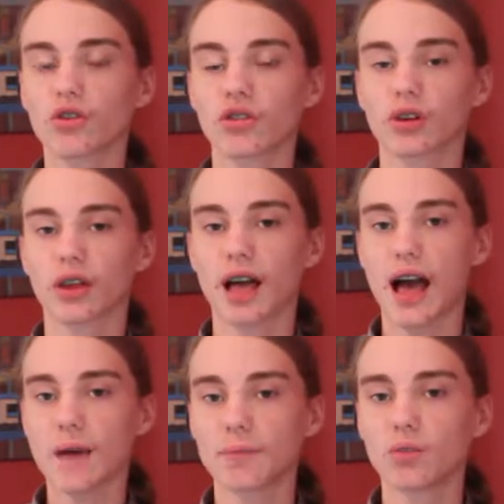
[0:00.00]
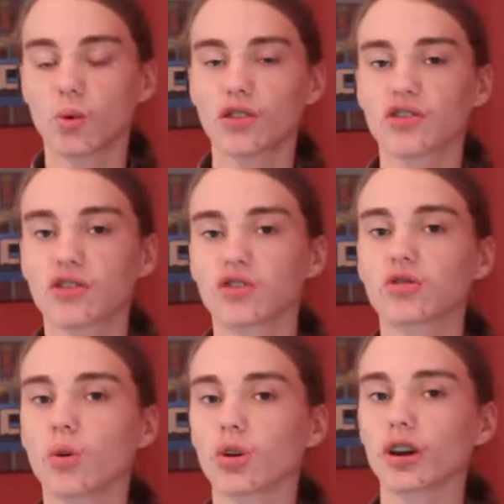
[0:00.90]
what's gonna happen, what's
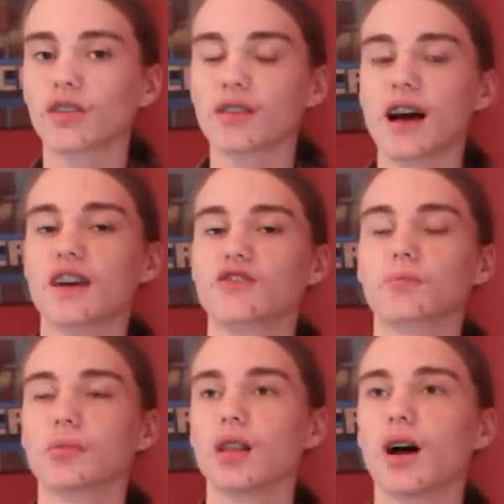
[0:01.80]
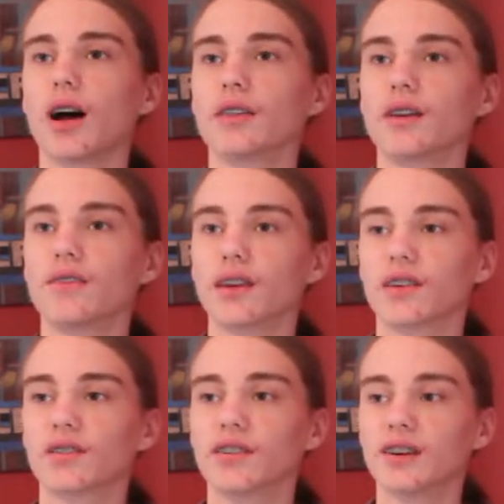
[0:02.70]
the story/plot
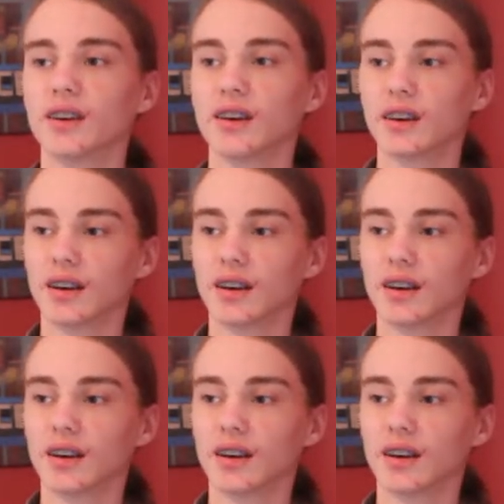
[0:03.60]
of this